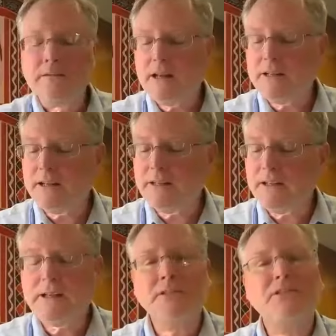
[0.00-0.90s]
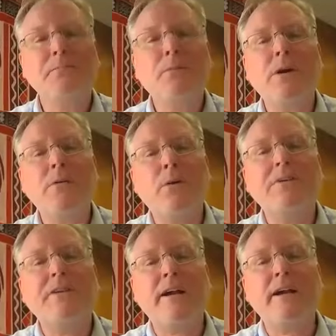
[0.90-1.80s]
and it's important with
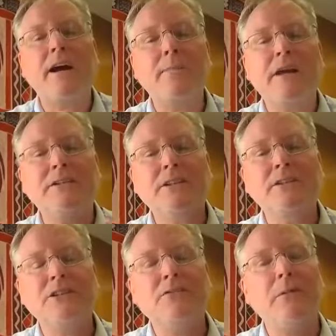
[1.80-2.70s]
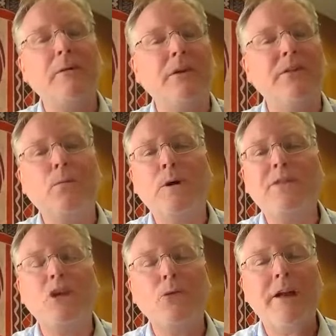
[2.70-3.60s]
that comment to just remember that what
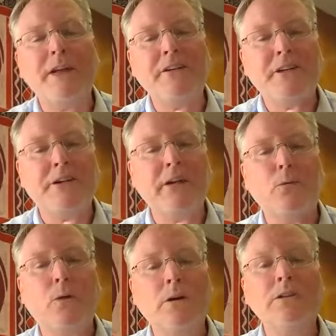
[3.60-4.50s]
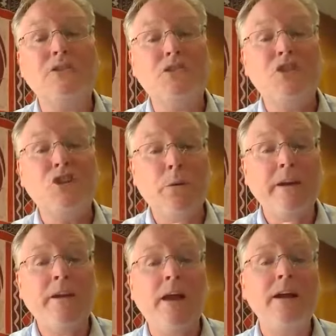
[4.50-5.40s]
the humanitarian world is
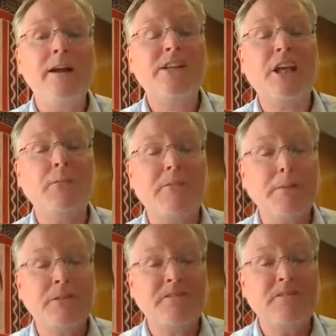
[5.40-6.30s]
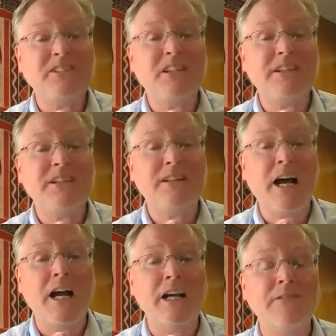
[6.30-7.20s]
doing to keep people physically
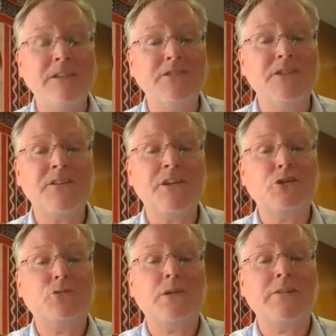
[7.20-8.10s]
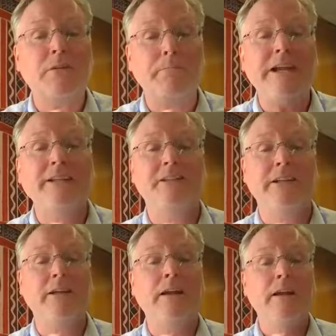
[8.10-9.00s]
alive is nothing short of
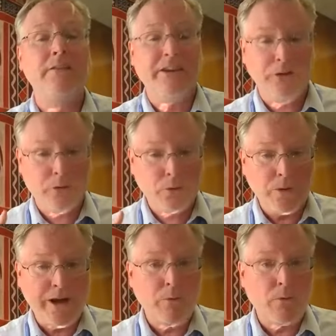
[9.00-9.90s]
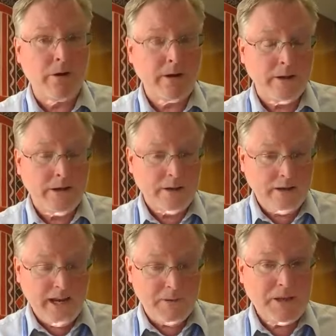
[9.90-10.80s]
amazing. They do great work,
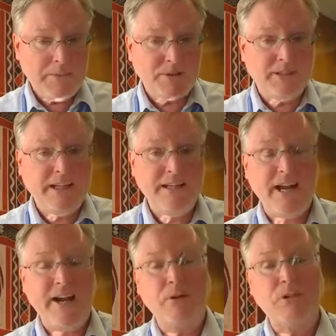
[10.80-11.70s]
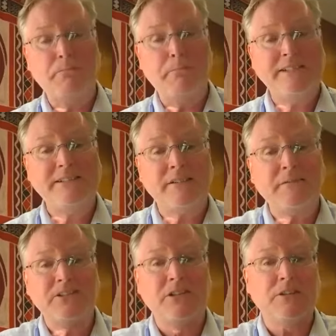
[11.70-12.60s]
and people need to have those basic
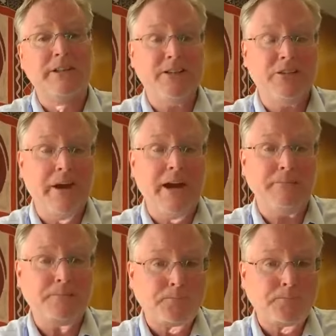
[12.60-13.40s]
physical needs met.